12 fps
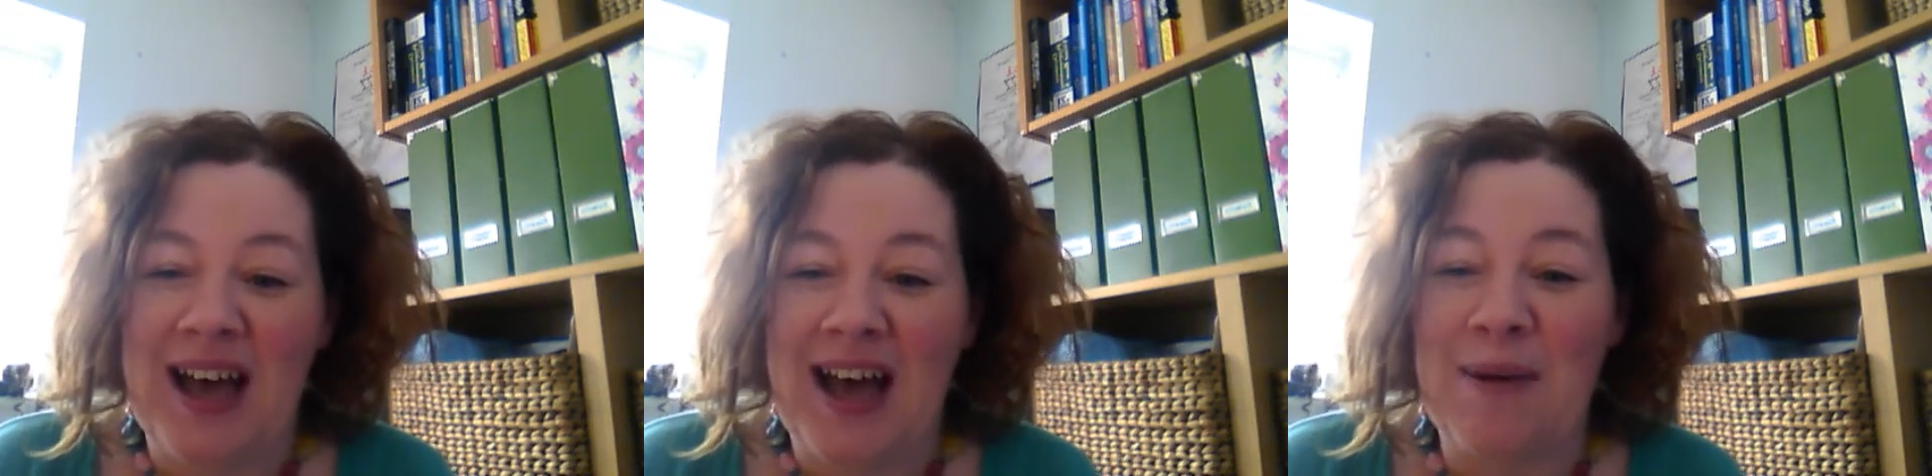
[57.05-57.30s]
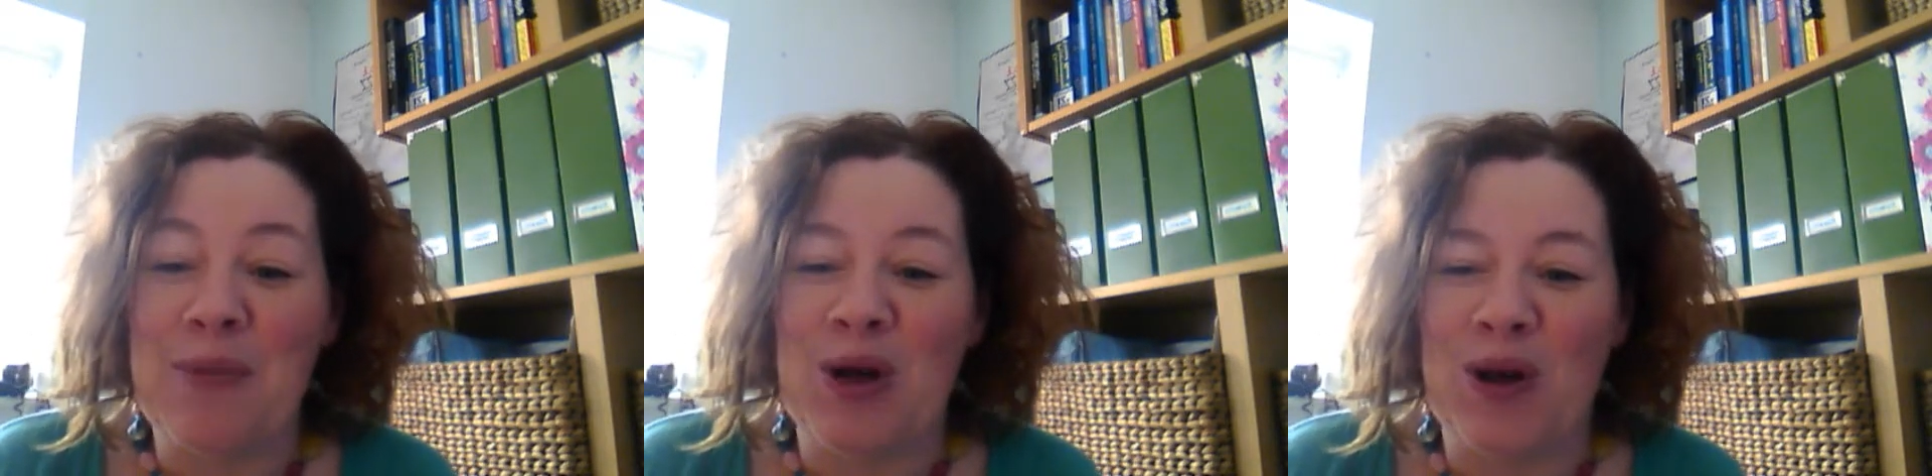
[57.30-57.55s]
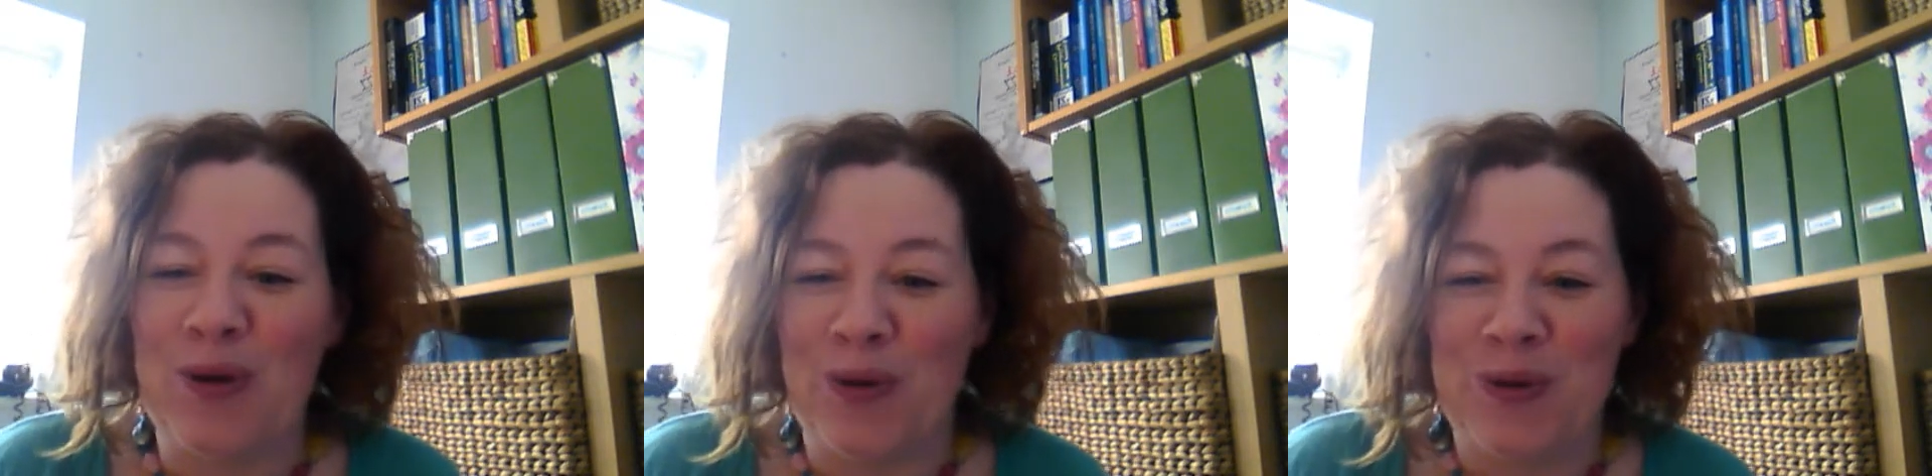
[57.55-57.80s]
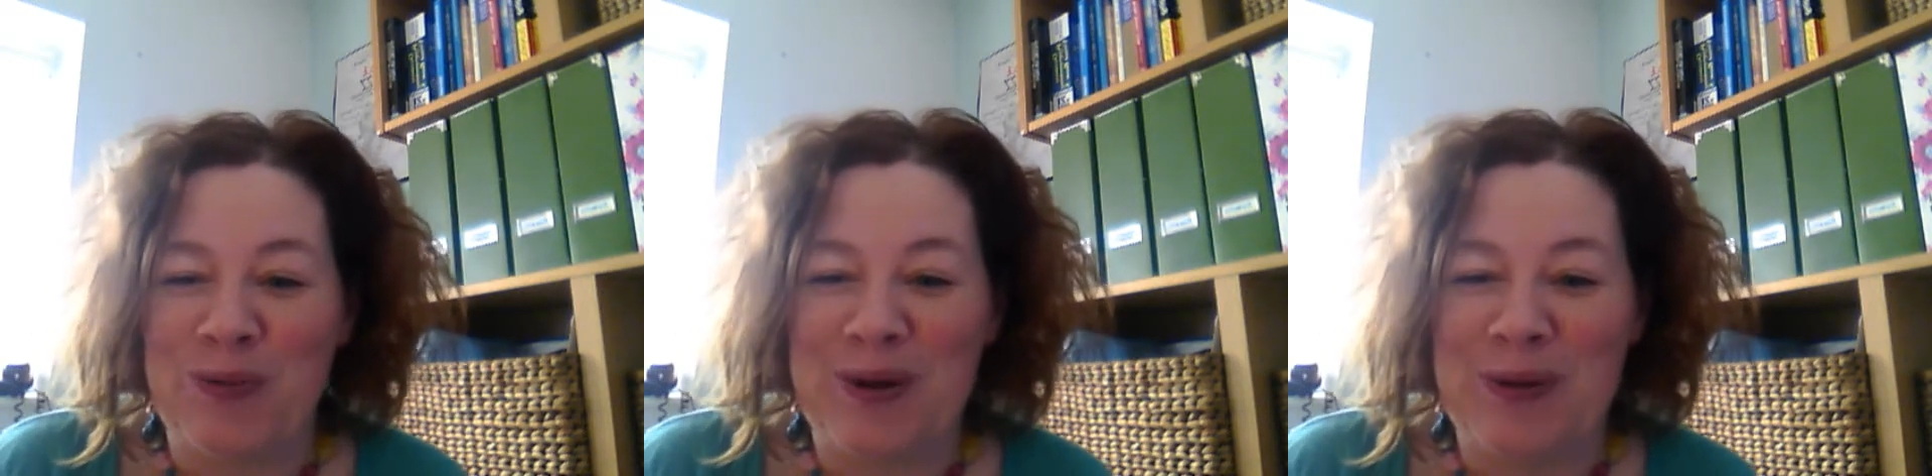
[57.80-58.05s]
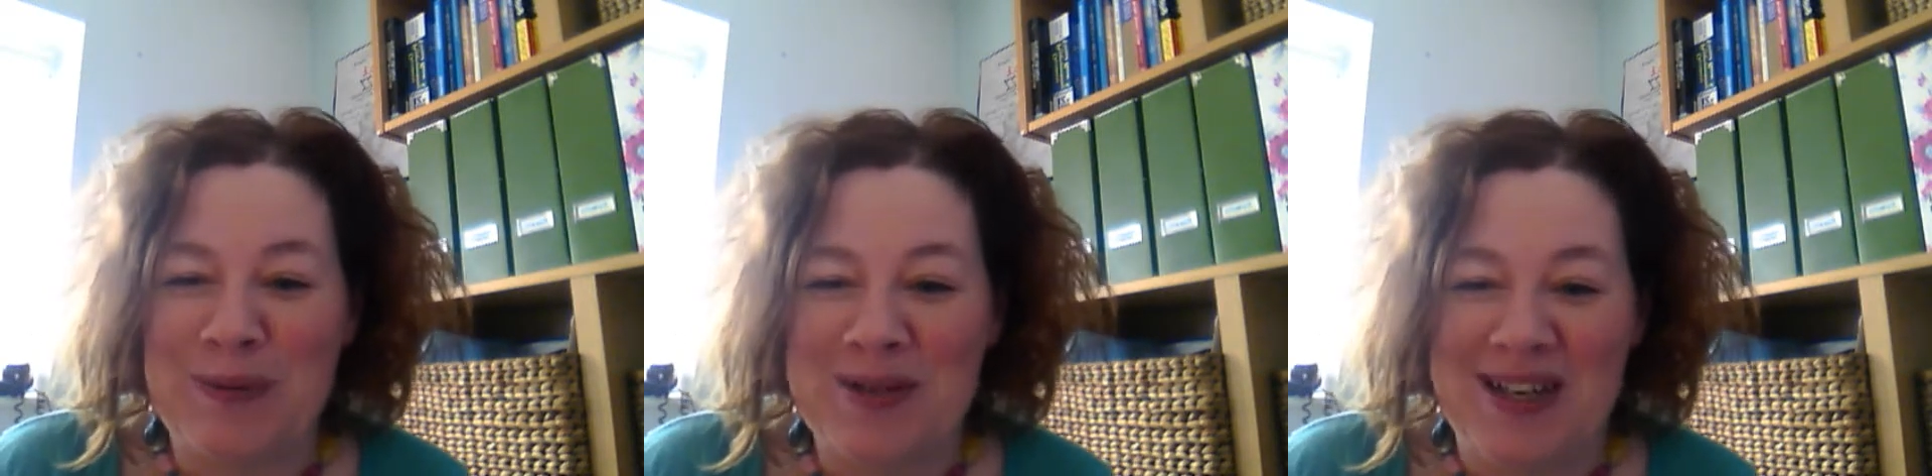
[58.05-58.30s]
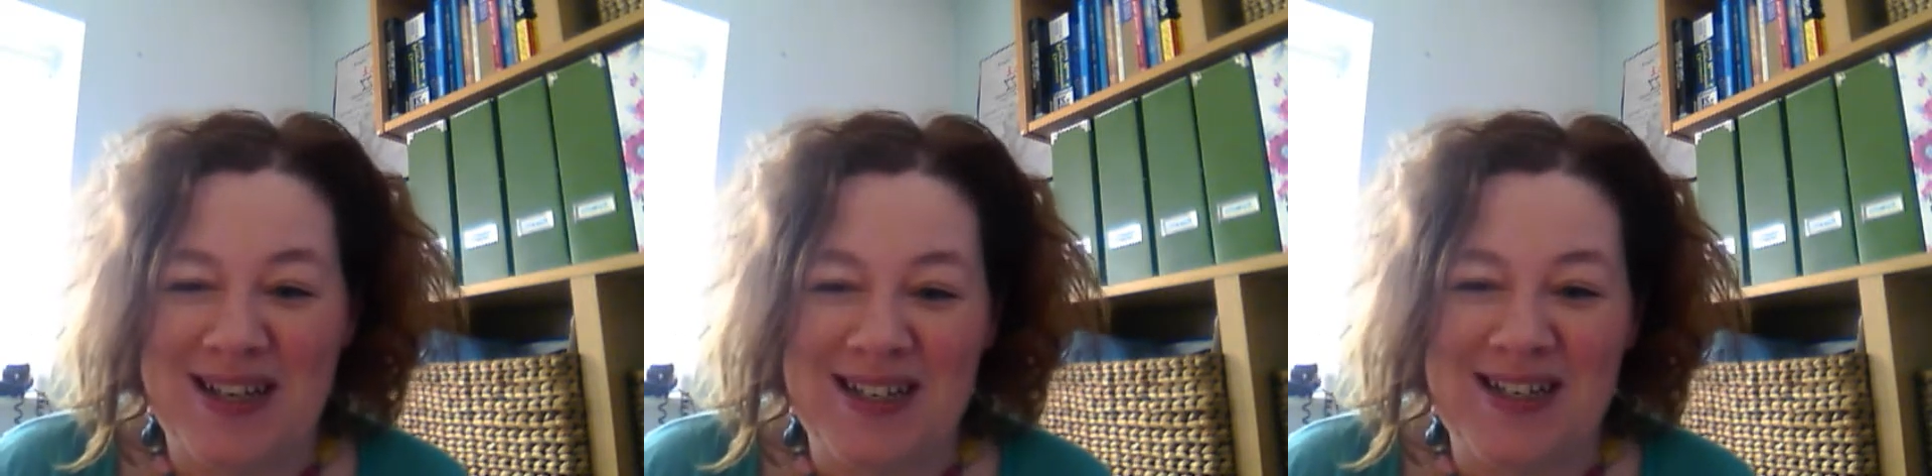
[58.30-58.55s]
along with my
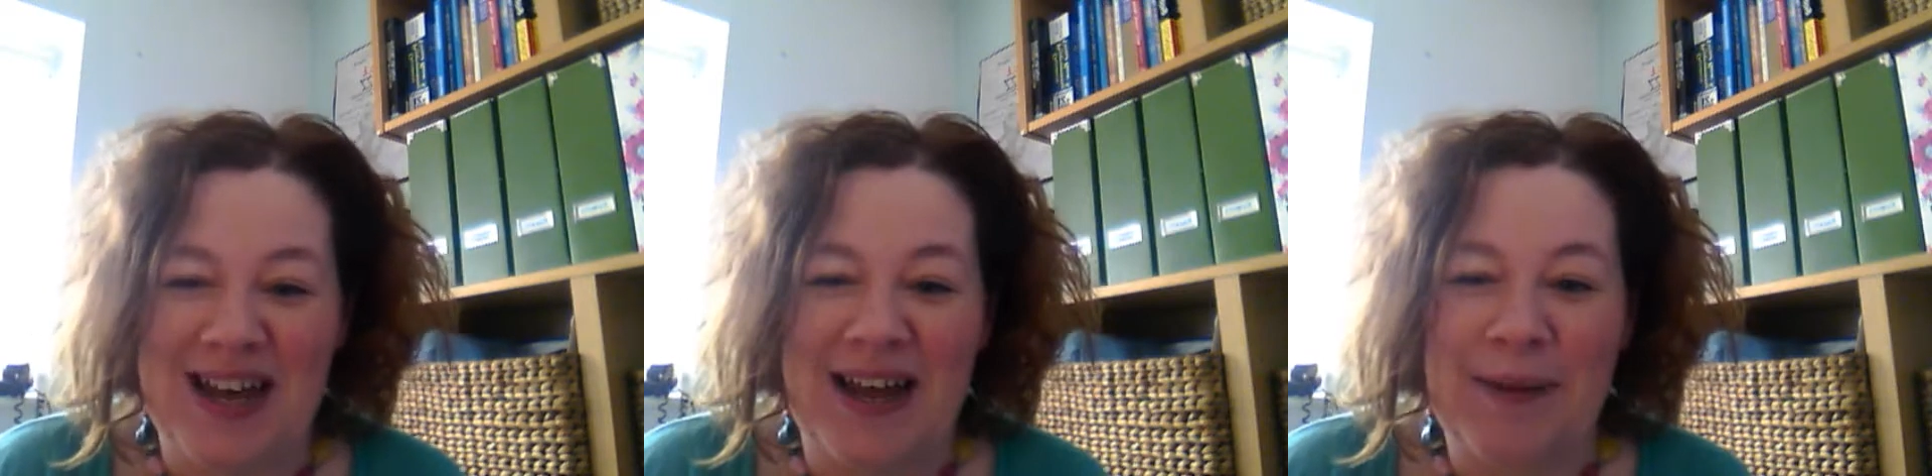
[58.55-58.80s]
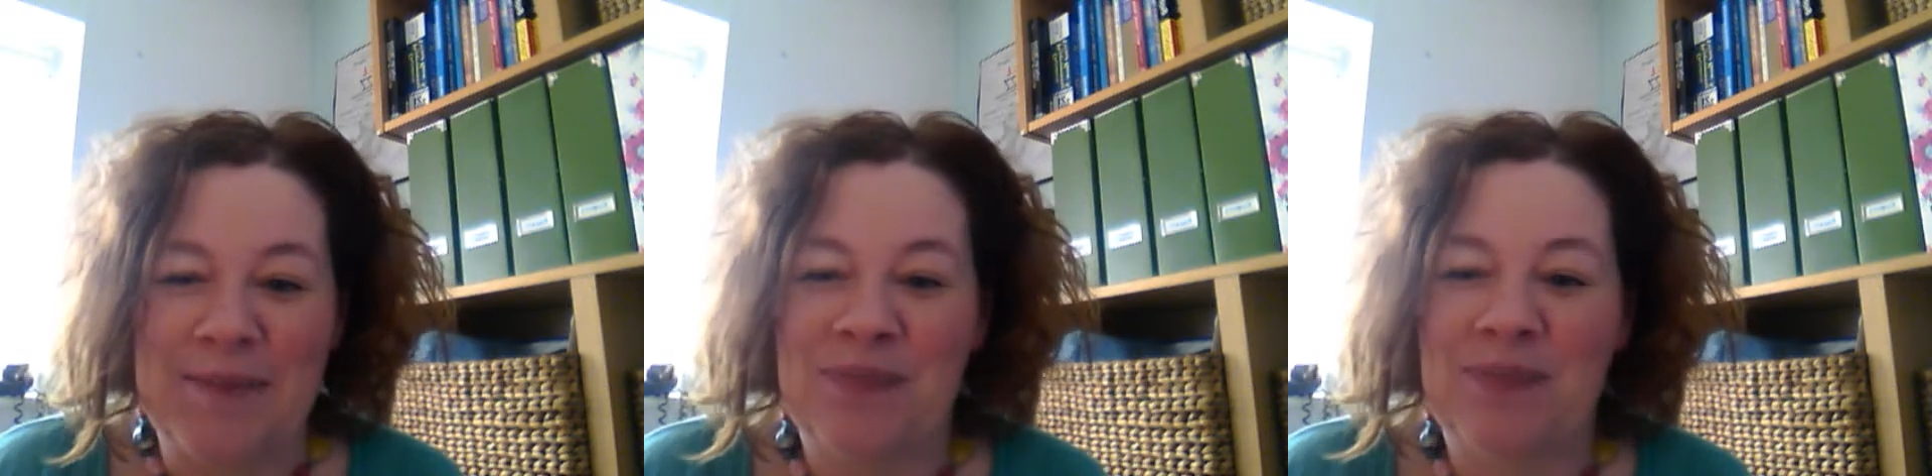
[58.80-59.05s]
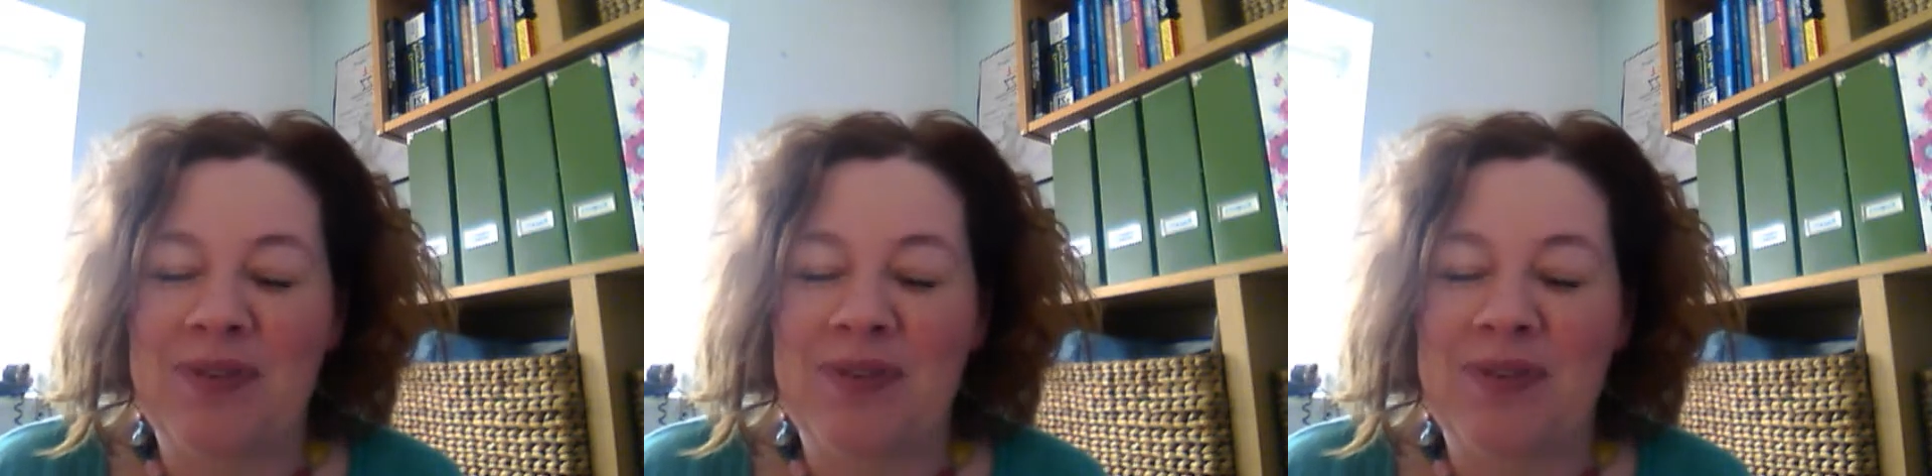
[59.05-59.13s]
website today.